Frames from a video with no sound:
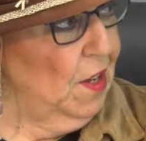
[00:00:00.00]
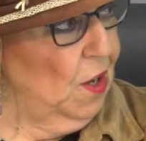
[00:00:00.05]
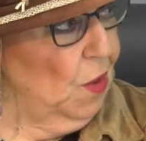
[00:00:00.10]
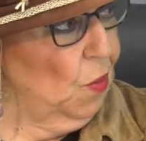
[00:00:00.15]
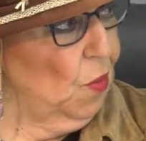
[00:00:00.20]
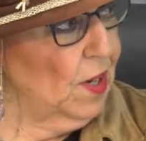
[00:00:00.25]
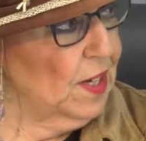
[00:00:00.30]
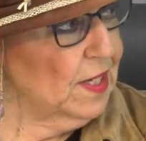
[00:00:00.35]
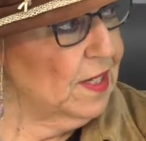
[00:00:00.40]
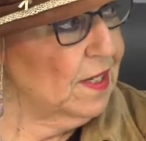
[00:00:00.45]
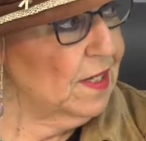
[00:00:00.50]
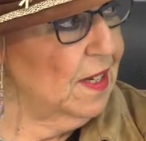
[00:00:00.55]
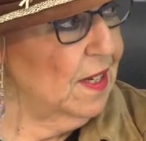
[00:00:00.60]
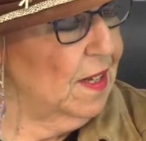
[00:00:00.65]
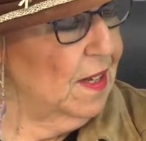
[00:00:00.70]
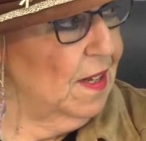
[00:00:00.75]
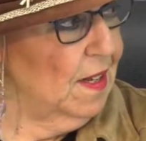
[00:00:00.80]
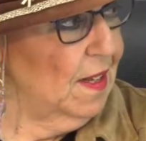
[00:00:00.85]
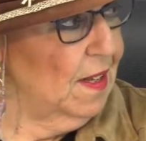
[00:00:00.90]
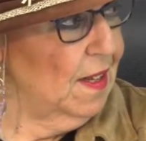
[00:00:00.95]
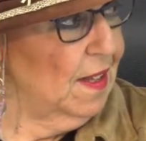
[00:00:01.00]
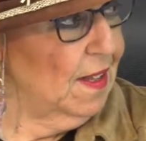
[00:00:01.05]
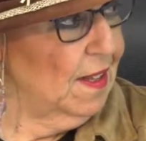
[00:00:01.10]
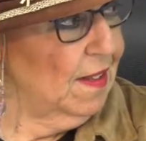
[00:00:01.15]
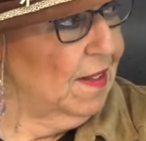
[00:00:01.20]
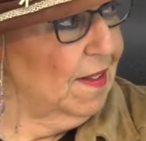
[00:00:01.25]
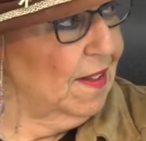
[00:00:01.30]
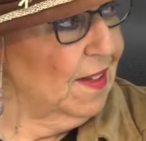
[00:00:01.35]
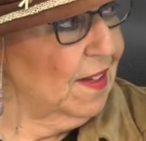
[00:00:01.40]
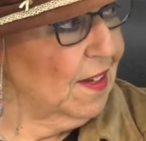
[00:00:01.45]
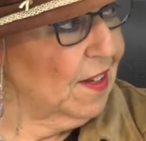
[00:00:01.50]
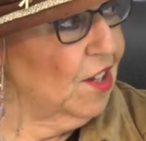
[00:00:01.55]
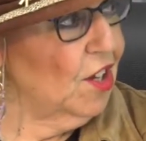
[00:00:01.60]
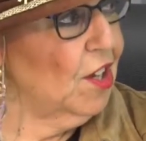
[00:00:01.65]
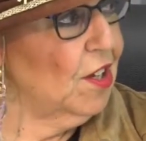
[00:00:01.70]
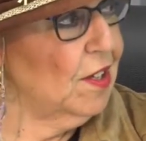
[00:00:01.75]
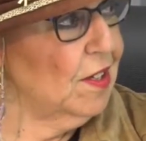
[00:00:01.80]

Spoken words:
What does K